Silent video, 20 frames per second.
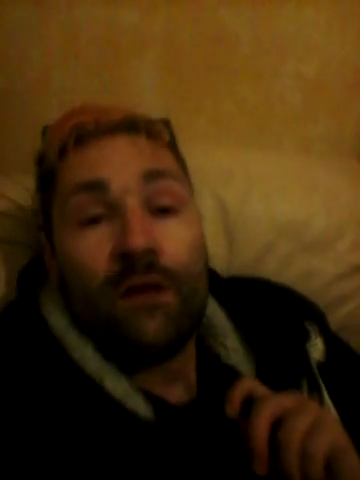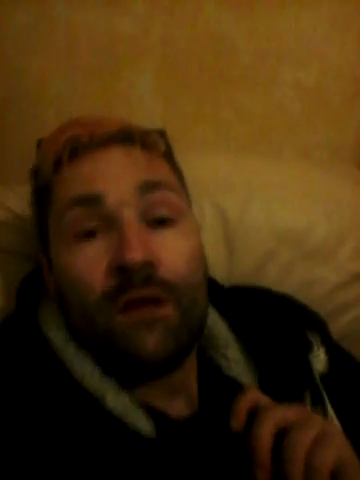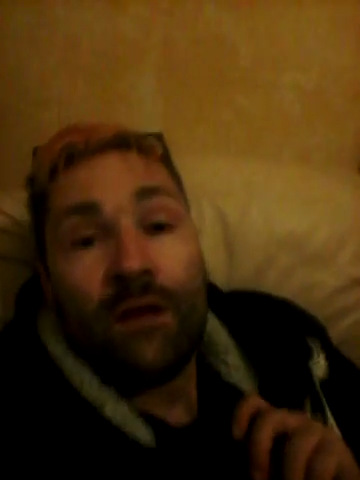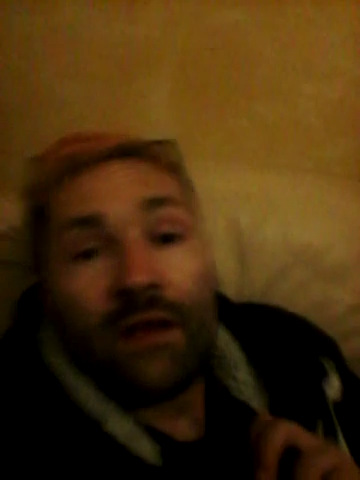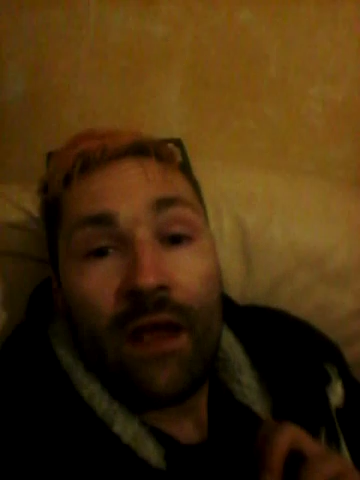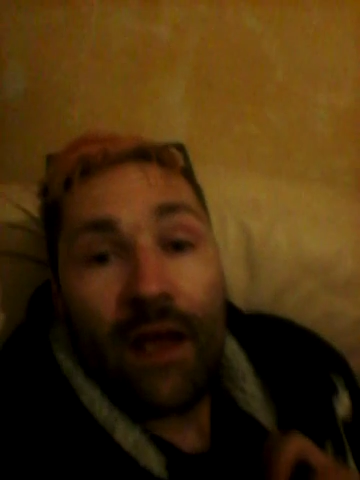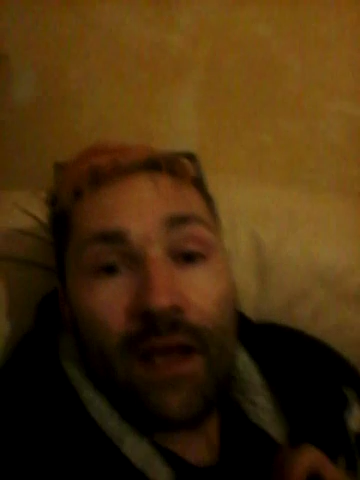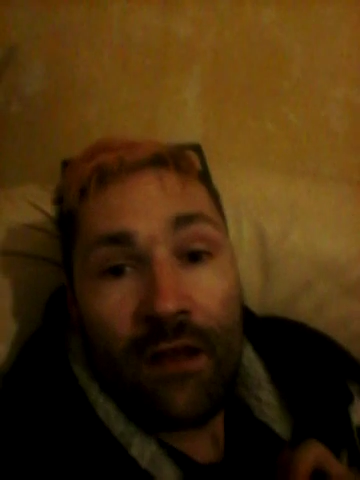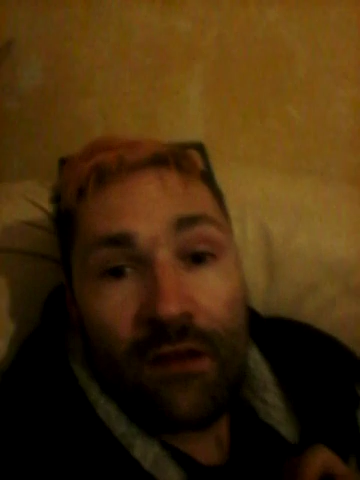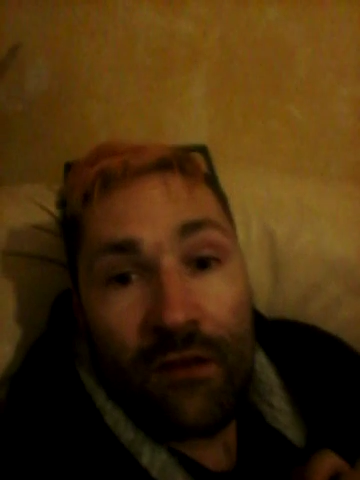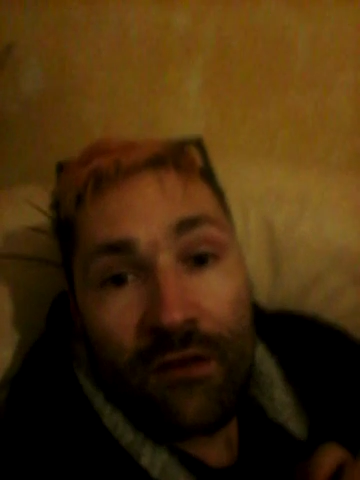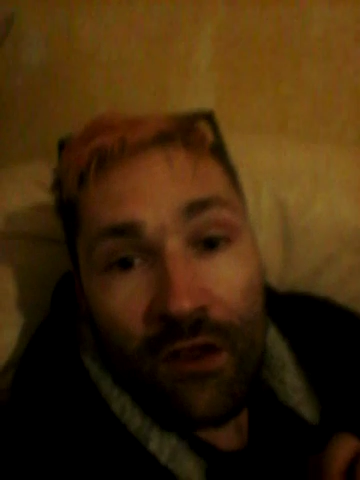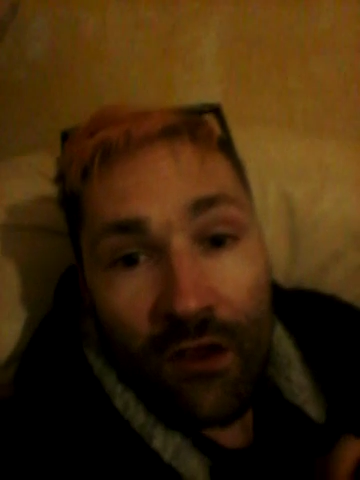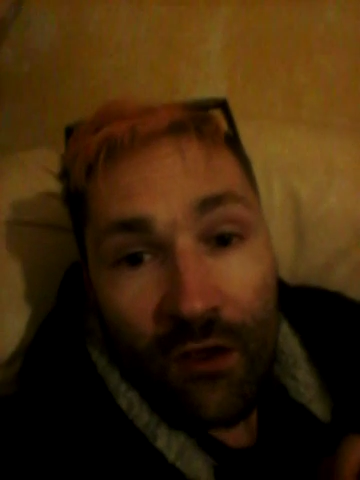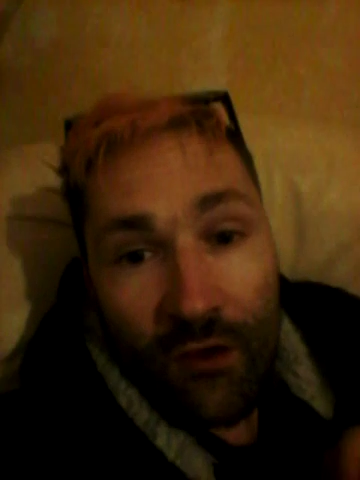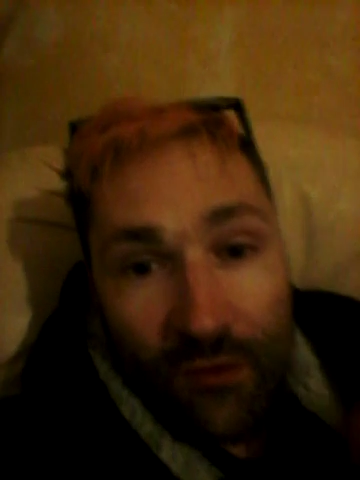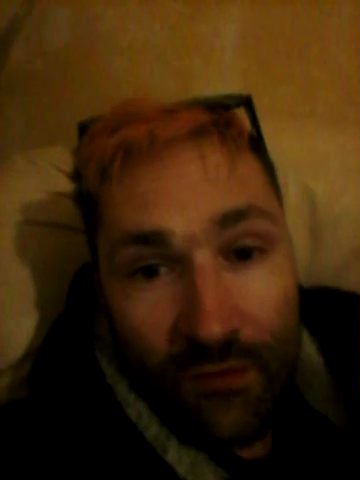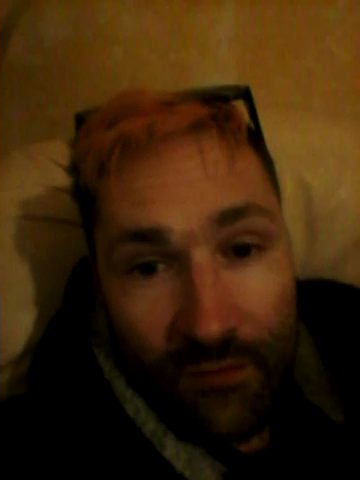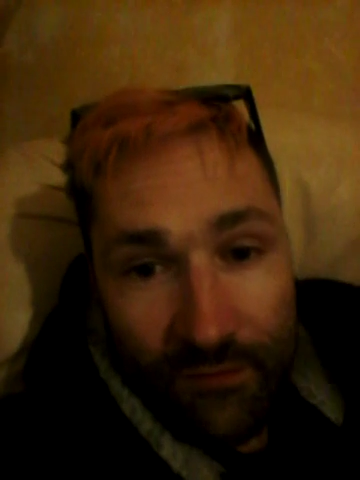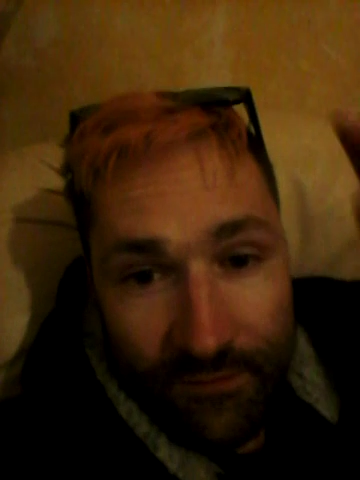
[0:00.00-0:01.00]
Yeah,
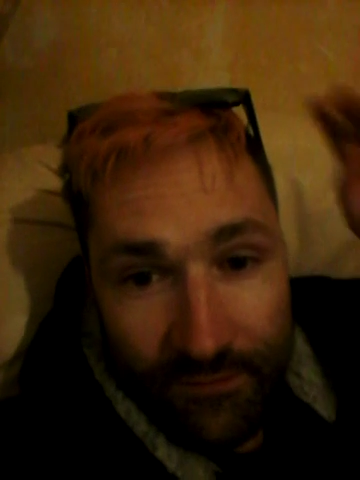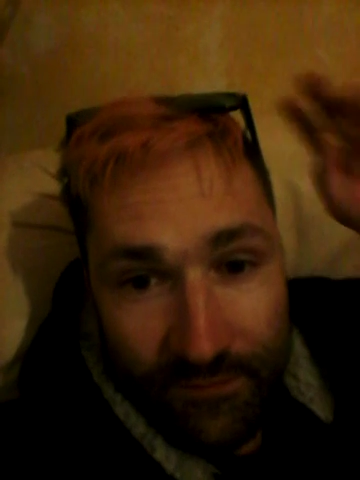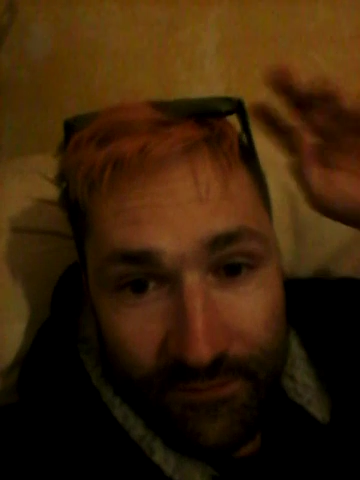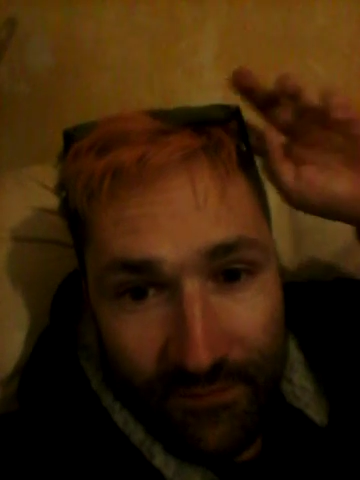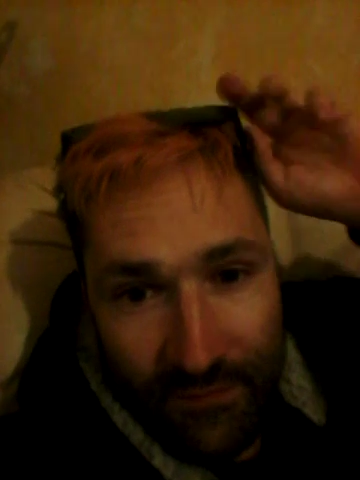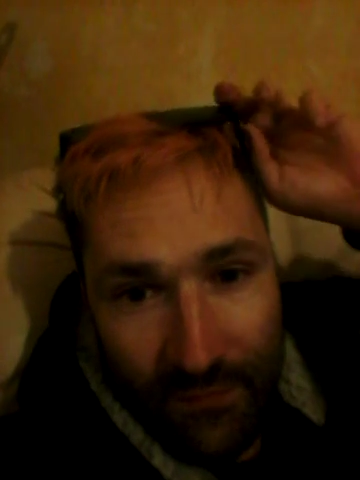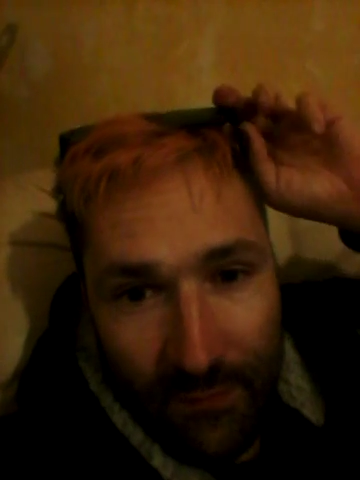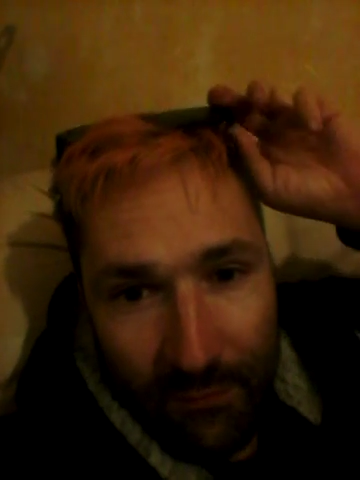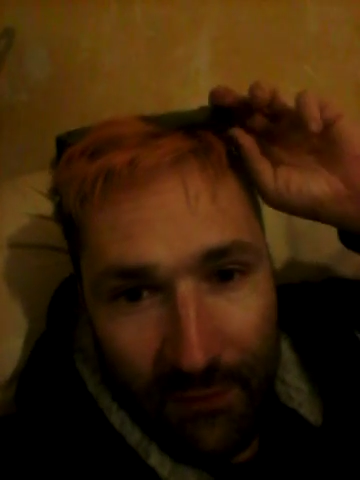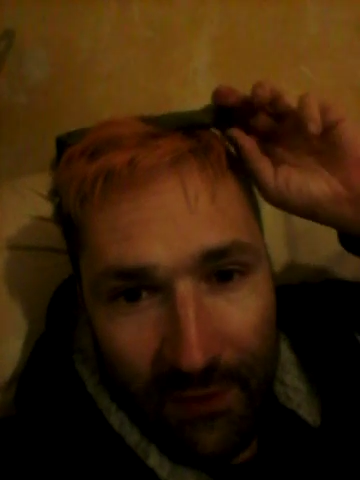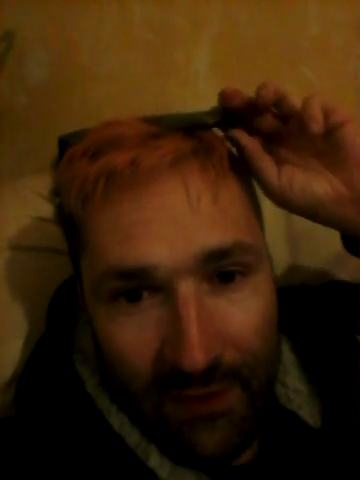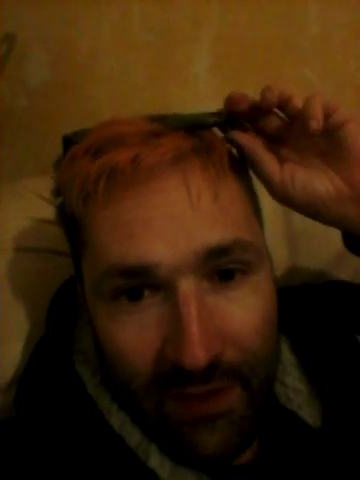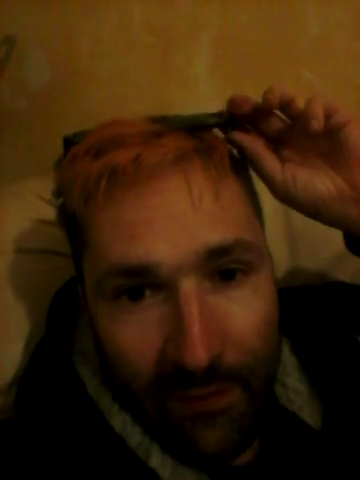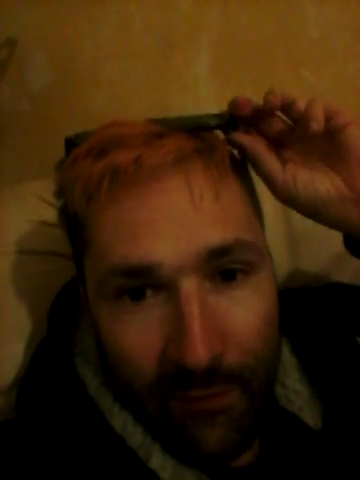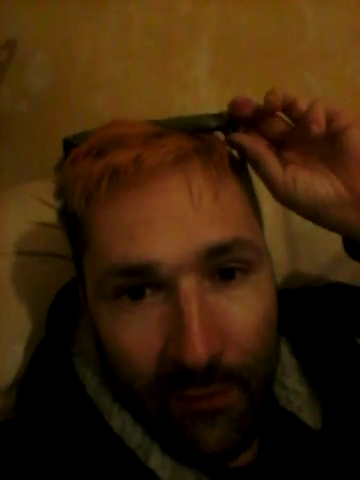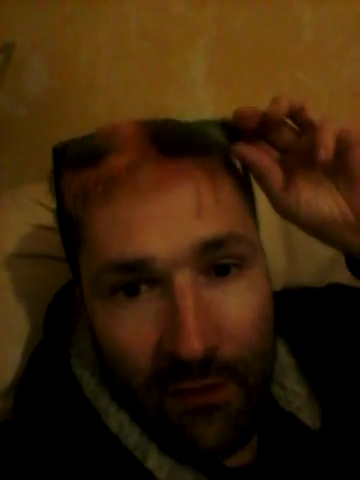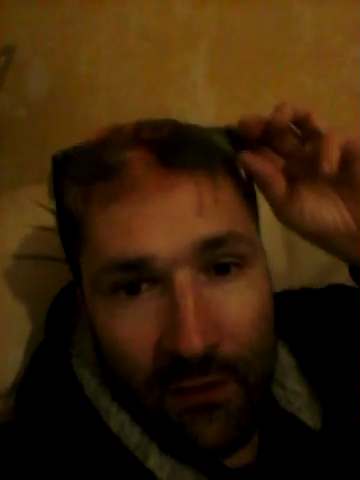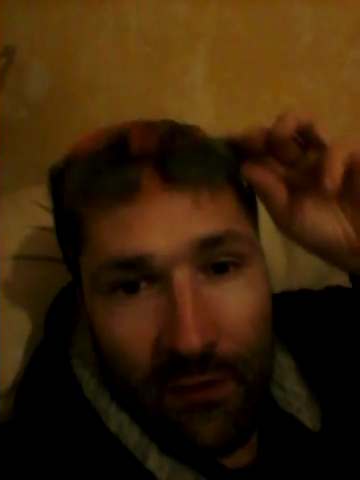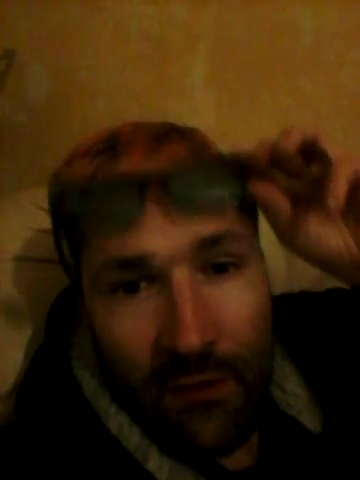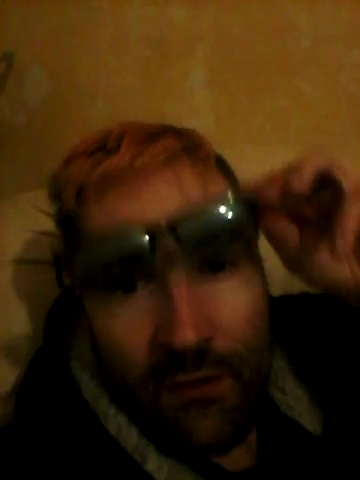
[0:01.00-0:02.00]
so, but tell
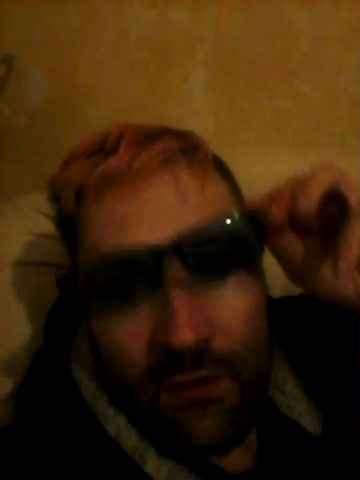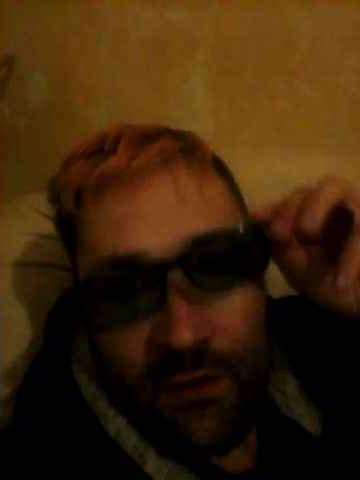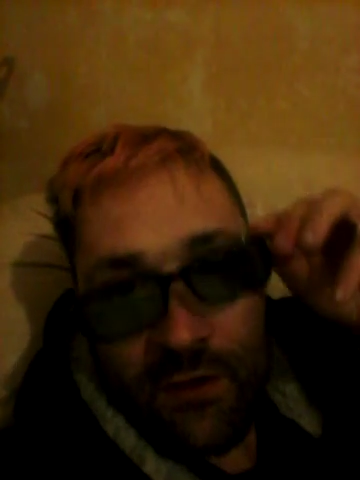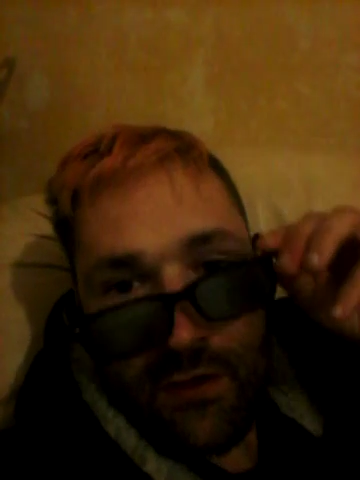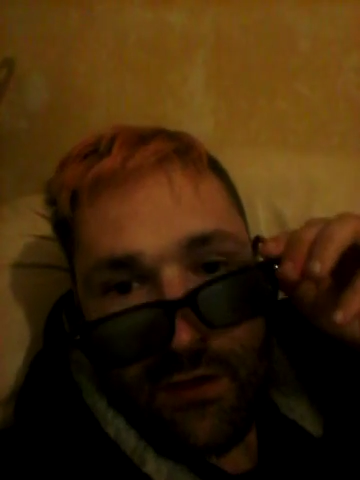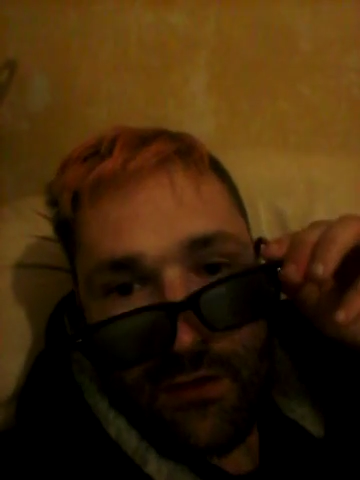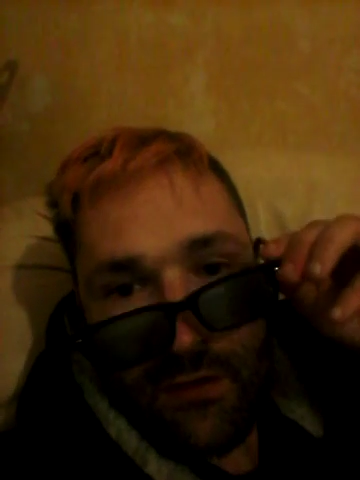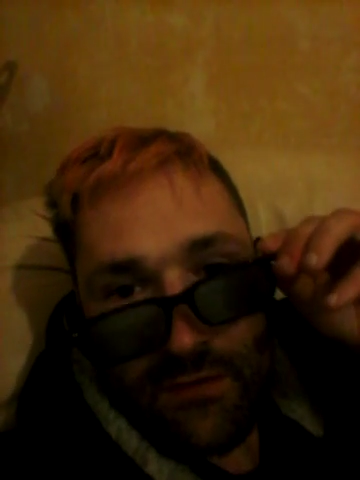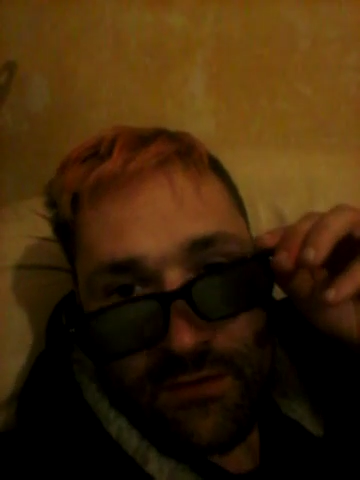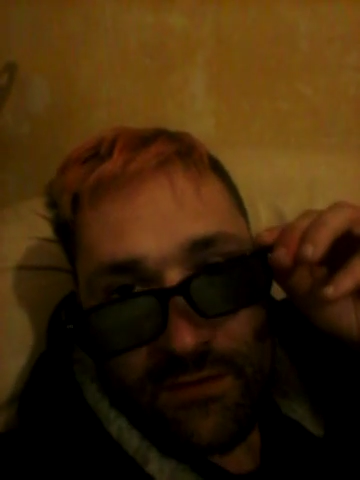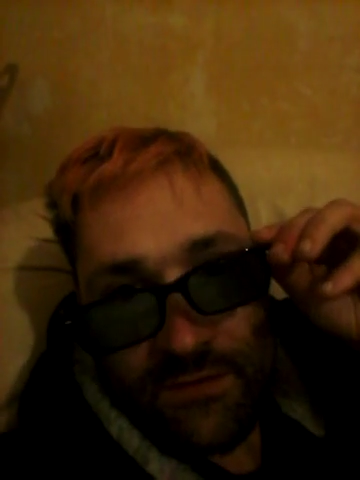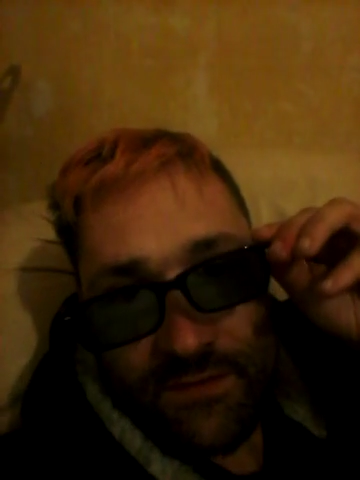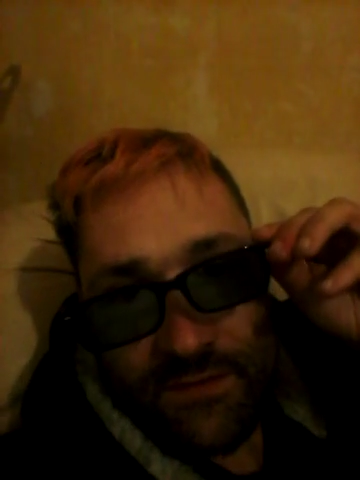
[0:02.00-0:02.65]
me on there.